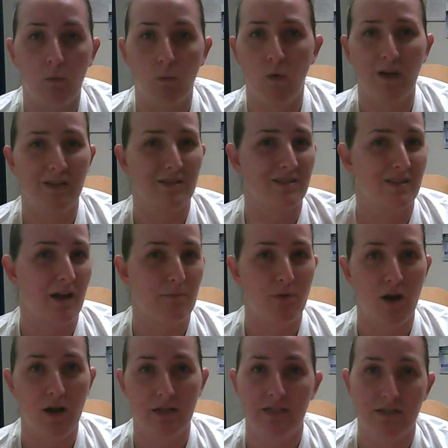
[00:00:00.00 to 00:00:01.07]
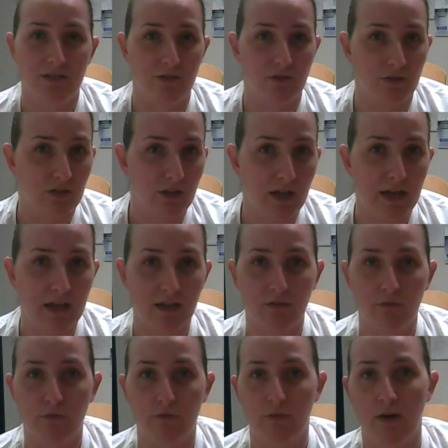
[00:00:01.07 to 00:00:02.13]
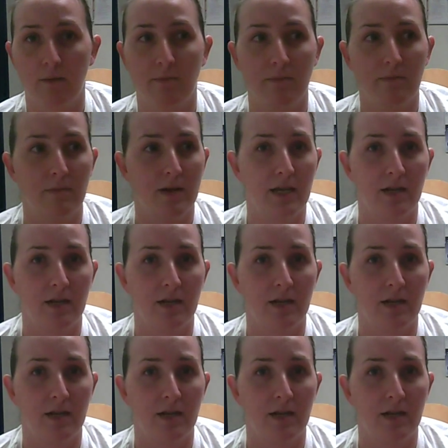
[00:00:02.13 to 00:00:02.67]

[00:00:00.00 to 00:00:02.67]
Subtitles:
What does that process look like from